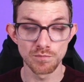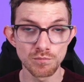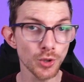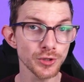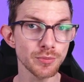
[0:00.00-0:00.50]

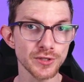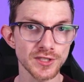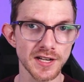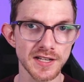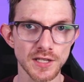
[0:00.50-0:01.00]
Multiple
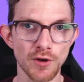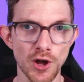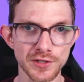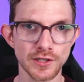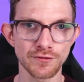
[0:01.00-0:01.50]
studies have
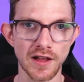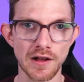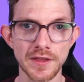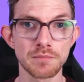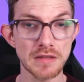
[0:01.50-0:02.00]
also
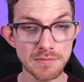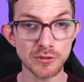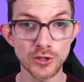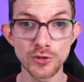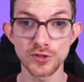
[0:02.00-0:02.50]
found that
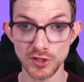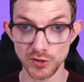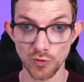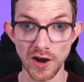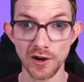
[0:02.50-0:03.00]
people who
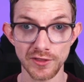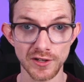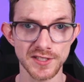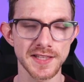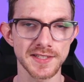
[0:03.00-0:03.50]
swear
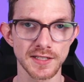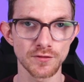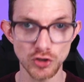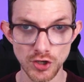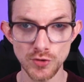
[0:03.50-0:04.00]
they're
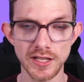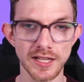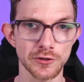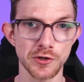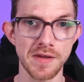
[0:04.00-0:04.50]
sensitive to
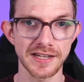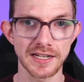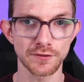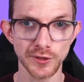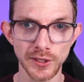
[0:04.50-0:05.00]

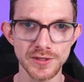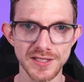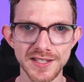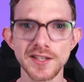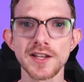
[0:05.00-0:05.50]
electromagnetic
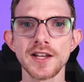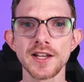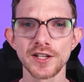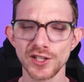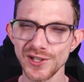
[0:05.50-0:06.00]
frequencies
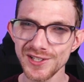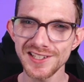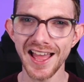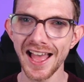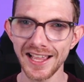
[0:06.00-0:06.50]

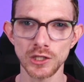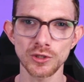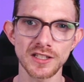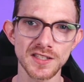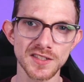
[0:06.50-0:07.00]
couldn't
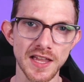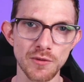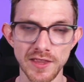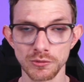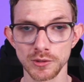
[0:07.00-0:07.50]
accurately say
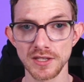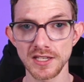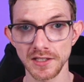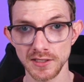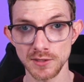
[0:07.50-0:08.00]
when they were
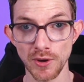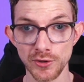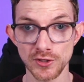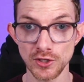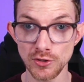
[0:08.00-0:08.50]
being
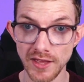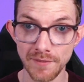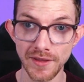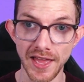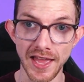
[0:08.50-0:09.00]
exposed to
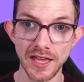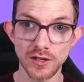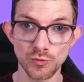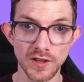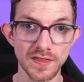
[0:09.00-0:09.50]
them
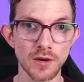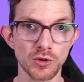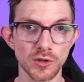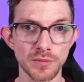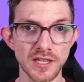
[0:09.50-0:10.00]
and when they
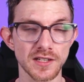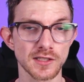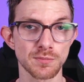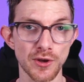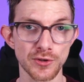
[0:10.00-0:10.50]
were being
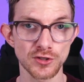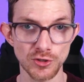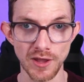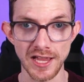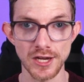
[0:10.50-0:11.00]
exposed
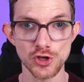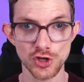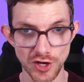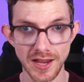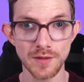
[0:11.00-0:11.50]
to a
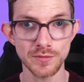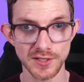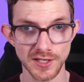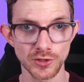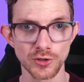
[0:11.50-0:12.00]
sham
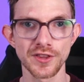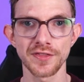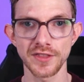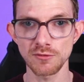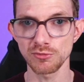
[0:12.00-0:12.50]
signal
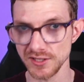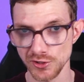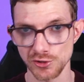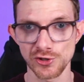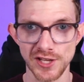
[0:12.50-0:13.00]
that the
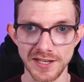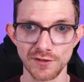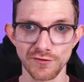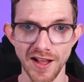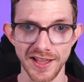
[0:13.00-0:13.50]
researchers had
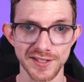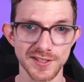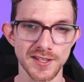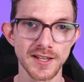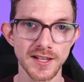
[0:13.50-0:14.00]
devised.